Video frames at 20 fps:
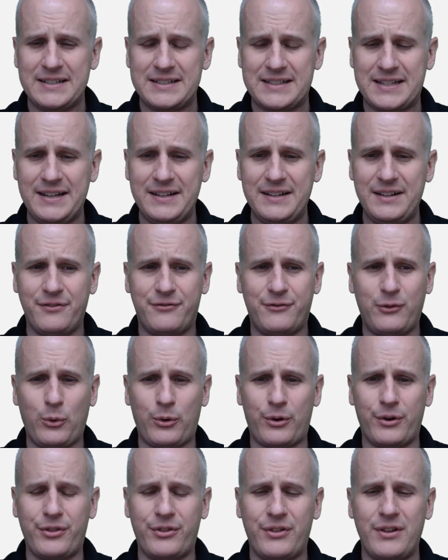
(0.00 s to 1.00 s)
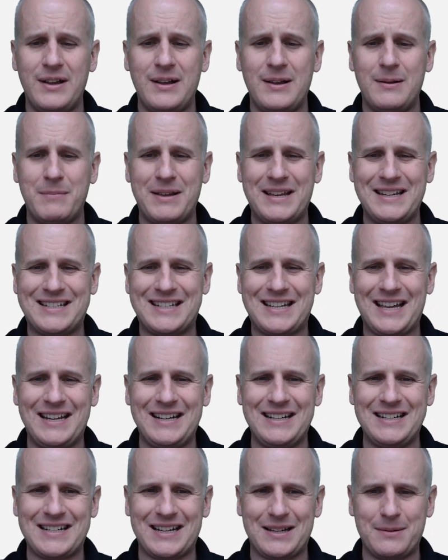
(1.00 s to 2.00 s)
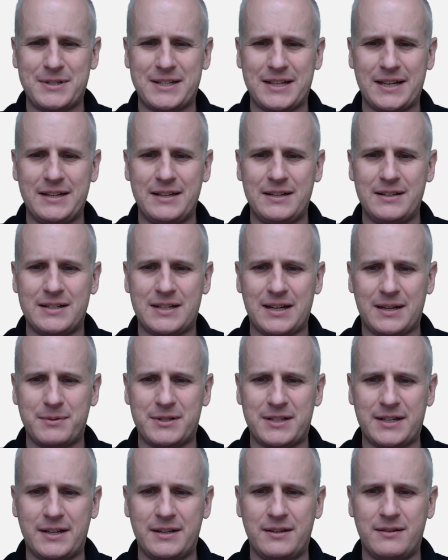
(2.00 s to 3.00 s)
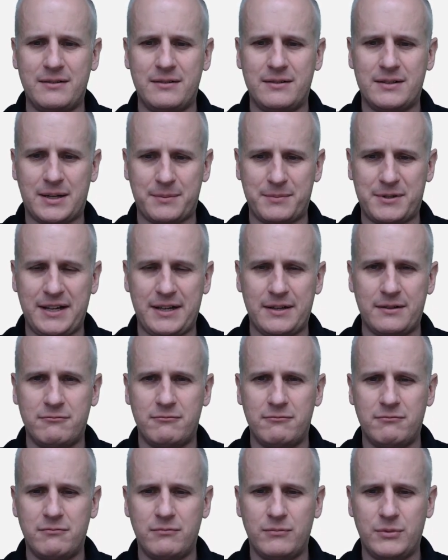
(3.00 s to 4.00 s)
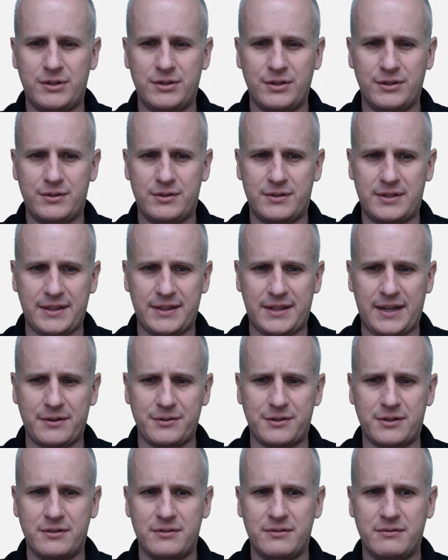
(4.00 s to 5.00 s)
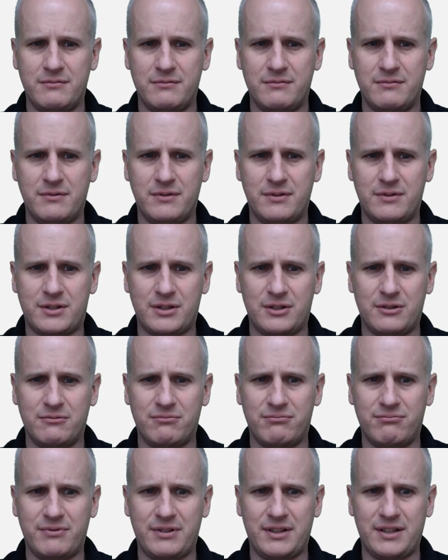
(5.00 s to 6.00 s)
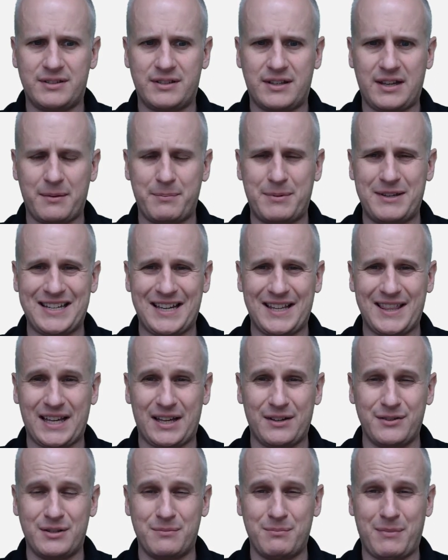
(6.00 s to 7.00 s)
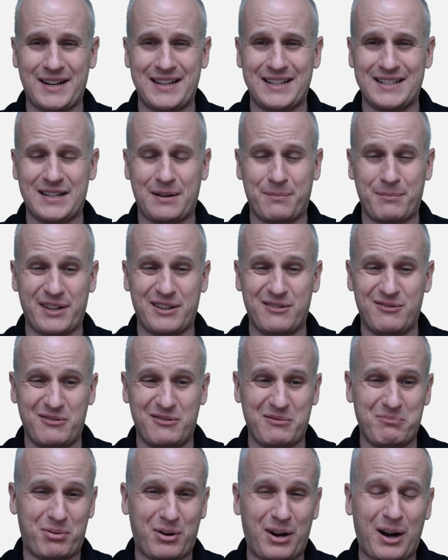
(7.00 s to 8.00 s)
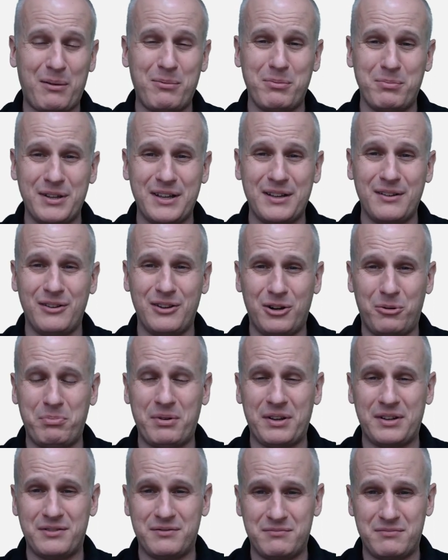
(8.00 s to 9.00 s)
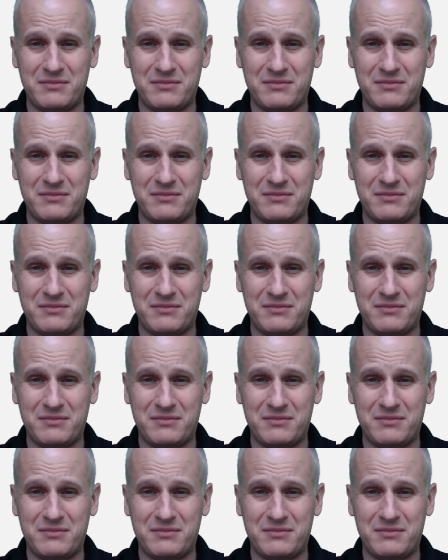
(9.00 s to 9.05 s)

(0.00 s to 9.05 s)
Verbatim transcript: ten to the fourth means ten times ten times ten times ten, which is ten thousand. So it's got to be ten thousand minus something probably a little bit